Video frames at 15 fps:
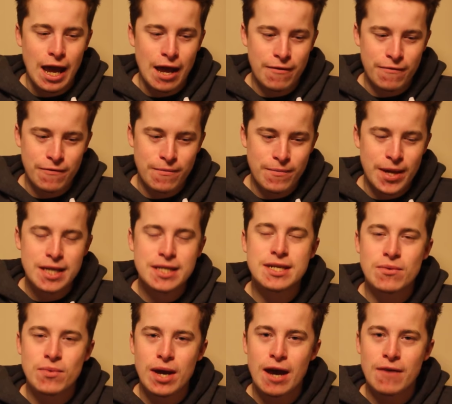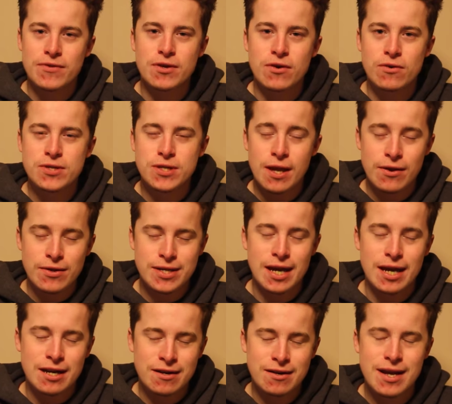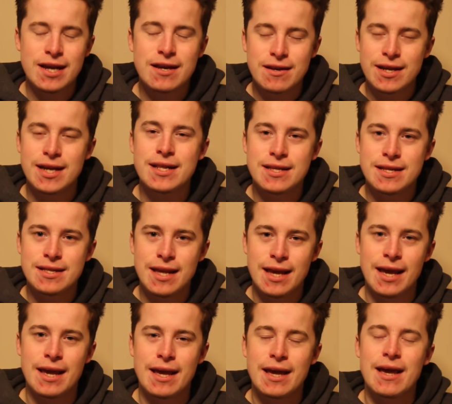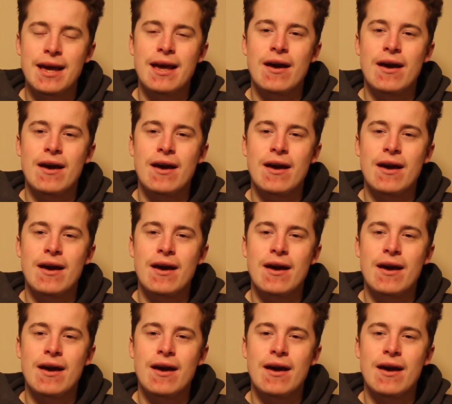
If it means that we have to go down to a Craig Reid day